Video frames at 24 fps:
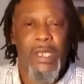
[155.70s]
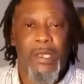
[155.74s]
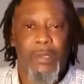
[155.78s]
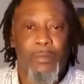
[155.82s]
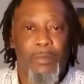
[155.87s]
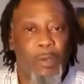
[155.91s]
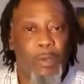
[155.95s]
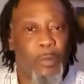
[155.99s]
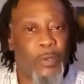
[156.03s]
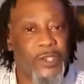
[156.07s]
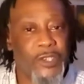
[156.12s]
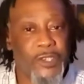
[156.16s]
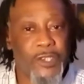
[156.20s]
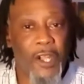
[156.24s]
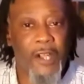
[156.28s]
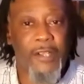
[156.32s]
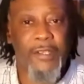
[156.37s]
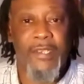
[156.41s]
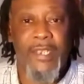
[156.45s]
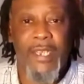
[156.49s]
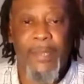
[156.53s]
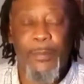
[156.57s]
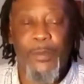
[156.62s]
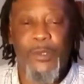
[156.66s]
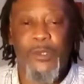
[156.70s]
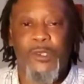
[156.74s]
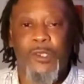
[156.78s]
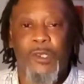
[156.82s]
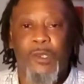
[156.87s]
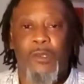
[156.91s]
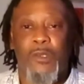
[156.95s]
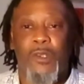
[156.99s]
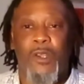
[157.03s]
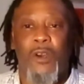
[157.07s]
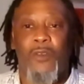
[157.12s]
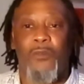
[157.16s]
we start the
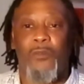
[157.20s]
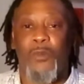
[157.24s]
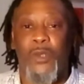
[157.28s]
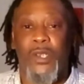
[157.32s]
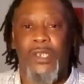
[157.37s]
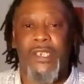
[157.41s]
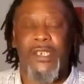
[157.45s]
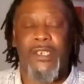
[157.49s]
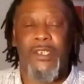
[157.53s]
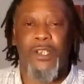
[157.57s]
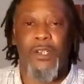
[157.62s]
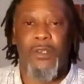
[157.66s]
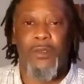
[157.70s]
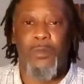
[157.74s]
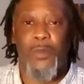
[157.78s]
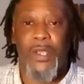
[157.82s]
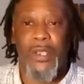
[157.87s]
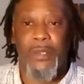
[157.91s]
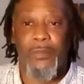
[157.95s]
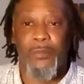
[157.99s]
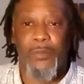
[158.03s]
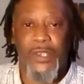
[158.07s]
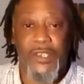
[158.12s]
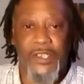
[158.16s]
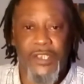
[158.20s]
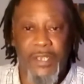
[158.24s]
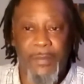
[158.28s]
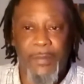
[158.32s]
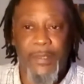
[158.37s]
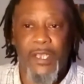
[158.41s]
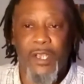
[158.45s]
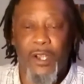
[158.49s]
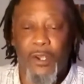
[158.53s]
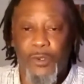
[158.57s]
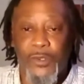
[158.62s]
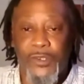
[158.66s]
episode off really though with
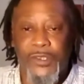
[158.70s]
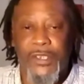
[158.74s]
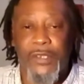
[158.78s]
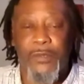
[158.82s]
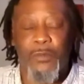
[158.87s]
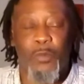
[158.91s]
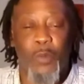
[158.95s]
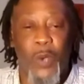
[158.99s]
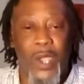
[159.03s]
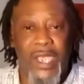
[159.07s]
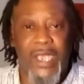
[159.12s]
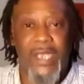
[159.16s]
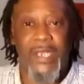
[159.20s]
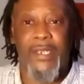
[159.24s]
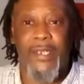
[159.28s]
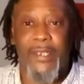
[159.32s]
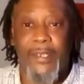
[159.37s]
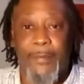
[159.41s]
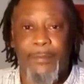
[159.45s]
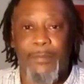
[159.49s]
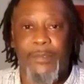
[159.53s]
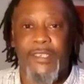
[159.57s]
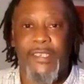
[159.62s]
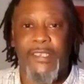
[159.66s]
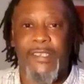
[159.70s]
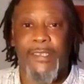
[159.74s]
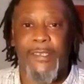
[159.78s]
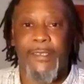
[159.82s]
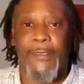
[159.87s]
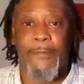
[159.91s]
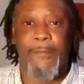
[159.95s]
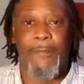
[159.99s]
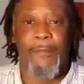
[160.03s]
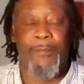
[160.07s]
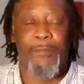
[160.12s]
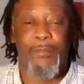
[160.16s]
Jimmy Olsen waking up
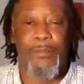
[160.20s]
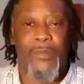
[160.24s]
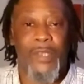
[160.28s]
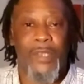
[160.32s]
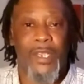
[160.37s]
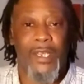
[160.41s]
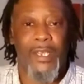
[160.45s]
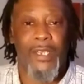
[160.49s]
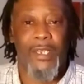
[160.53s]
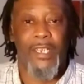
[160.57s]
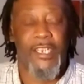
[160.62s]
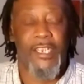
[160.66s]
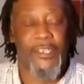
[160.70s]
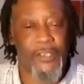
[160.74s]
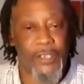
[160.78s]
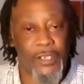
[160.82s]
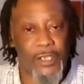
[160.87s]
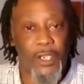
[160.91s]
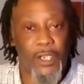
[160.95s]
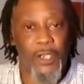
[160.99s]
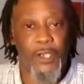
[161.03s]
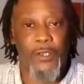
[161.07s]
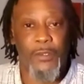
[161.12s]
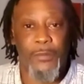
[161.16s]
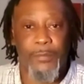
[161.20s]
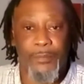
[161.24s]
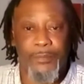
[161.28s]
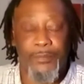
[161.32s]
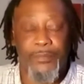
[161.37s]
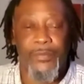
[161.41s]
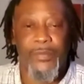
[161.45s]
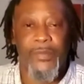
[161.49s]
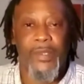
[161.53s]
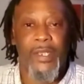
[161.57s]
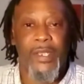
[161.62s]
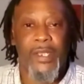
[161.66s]
to his alert,
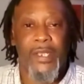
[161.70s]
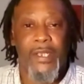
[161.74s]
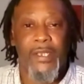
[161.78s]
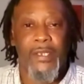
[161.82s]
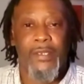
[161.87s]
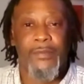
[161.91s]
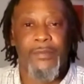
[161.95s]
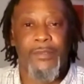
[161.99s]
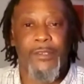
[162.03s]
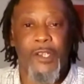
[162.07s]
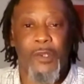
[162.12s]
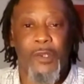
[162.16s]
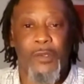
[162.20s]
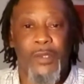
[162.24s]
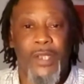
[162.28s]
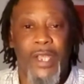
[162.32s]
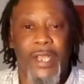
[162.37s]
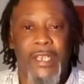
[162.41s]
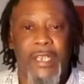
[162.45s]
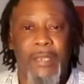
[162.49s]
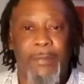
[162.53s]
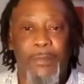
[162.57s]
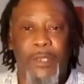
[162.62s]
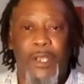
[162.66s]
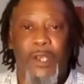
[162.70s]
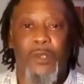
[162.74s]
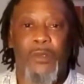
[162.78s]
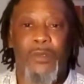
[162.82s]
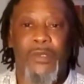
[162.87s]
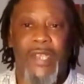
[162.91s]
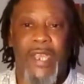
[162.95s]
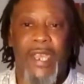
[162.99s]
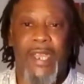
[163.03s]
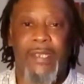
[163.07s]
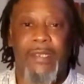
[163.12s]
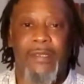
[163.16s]
letting him know
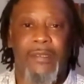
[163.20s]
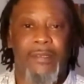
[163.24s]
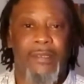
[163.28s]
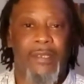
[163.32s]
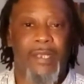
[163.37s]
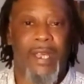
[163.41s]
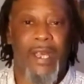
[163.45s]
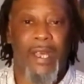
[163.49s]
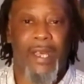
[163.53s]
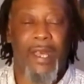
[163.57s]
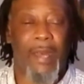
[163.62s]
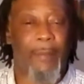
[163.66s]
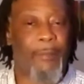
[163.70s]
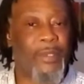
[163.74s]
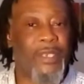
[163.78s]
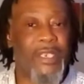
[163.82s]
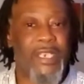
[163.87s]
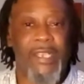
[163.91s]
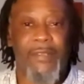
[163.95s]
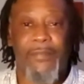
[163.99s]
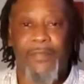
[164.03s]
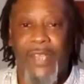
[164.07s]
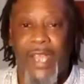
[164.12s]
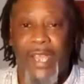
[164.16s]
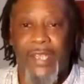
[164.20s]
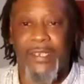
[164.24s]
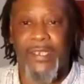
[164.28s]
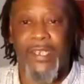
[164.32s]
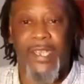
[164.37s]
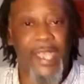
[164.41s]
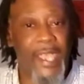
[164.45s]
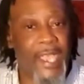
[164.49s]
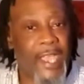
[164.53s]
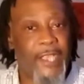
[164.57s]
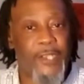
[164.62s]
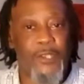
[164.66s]
that I believe like
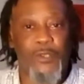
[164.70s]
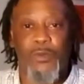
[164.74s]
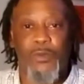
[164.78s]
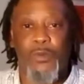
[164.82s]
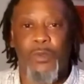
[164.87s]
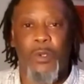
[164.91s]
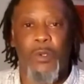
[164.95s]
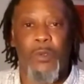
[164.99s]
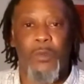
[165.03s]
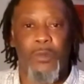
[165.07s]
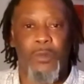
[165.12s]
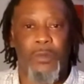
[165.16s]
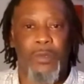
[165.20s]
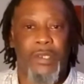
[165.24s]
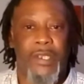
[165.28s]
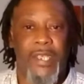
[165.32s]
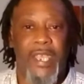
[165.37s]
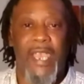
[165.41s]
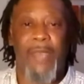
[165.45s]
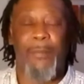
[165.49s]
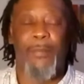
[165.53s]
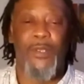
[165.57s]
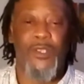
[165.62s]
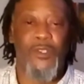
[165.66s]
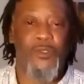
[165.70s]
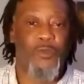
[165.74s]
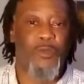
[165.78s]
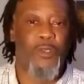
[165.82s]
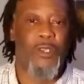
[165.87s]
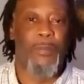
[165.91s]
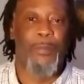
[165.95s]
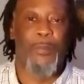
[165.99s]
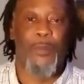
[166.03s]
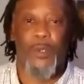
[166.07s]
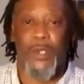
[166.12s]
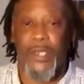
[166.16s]
the annual camping
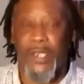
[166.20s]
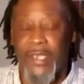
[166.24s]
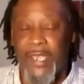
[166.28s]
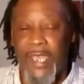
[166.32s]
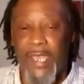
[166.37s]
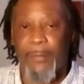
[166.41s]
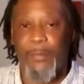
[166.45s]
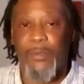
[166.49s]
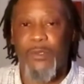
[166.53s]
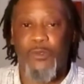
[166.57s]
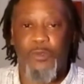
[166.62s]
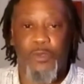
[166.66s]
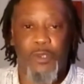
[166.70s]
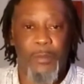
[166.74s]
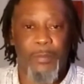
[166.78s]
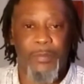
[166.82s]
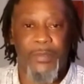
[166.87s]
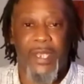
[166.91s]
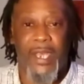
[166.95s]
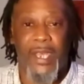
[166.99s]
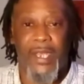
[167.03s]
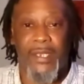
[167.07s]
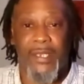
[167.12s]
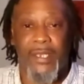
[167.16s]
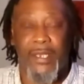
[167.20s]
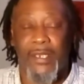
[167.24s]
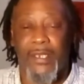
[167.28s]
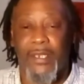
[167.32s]
trip or the camping trip that